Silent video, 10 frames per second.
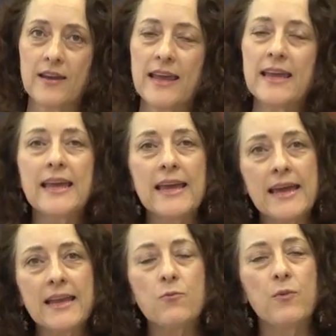
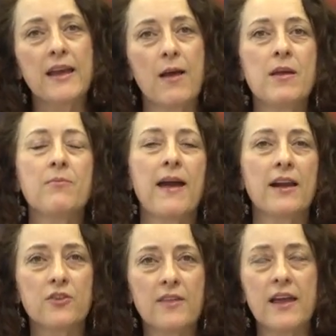Again, we're coming
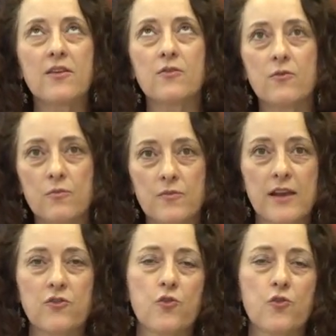back to that